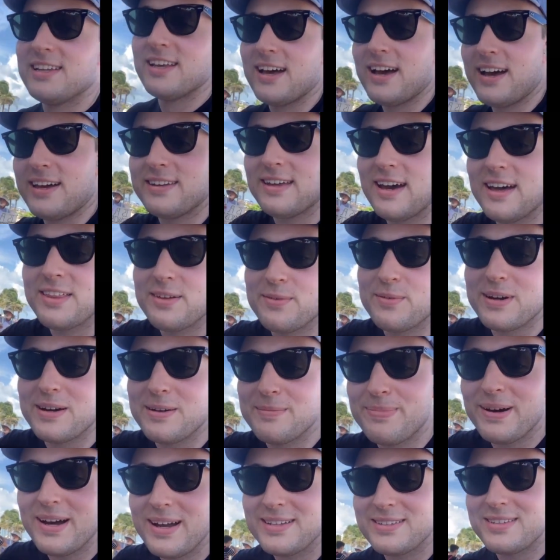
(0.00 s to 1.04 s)
Another one
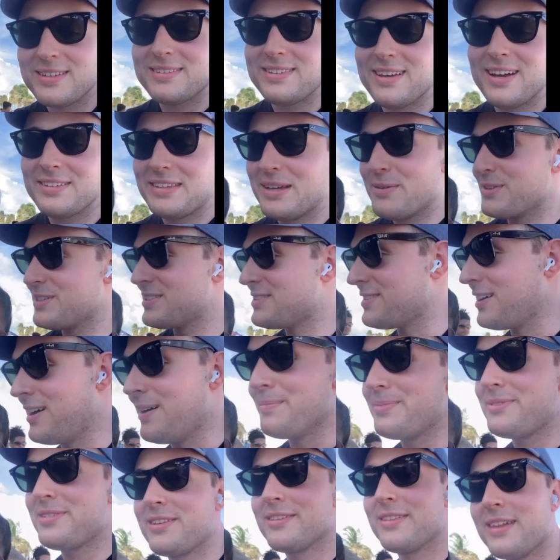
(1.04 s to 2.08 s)
bites the dust. They were
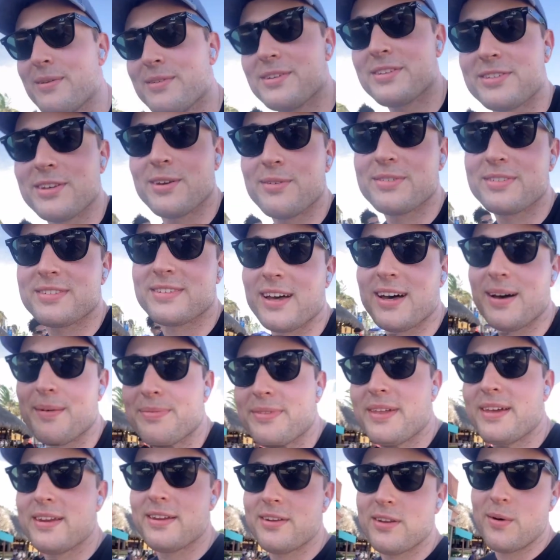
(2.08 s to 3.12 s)
stumped. They were so stumped.
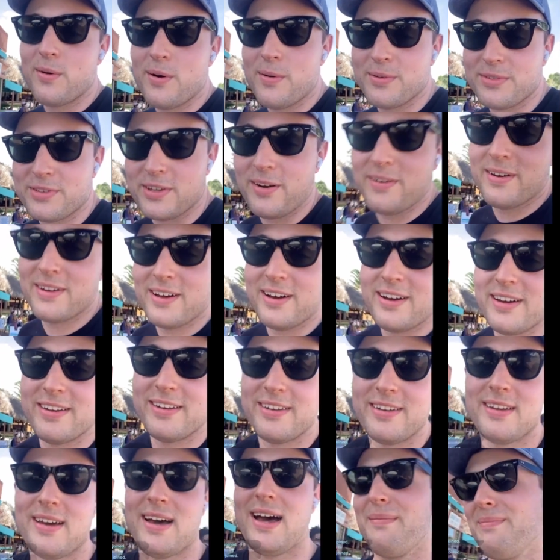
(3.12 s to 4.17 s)
They didn't know what was going on.
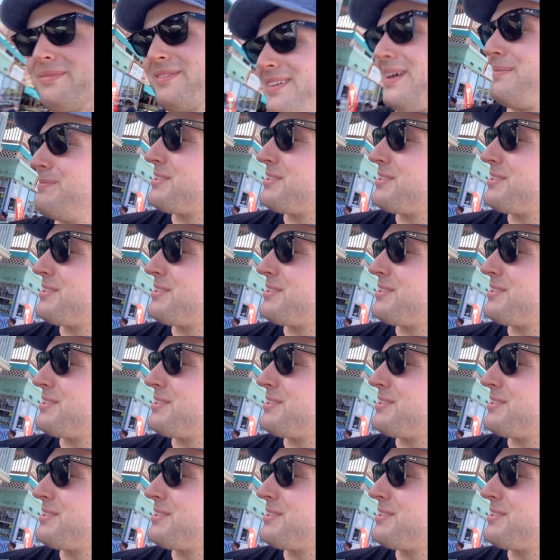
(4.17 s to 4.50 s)
I'm dumb